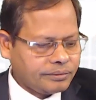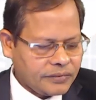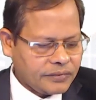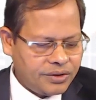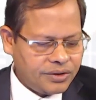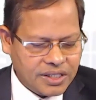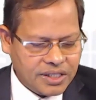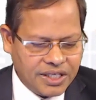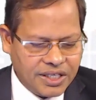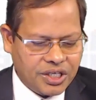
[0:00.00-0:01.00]
there is a
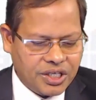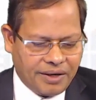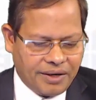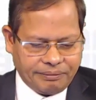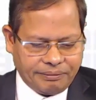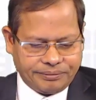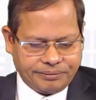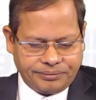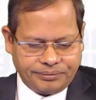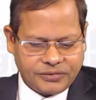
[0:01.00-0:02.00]
list here.
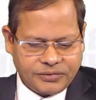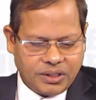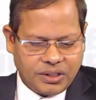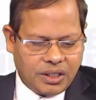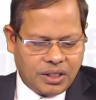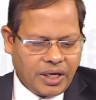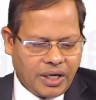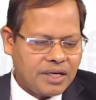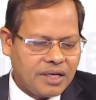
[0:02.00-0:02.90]
Okay.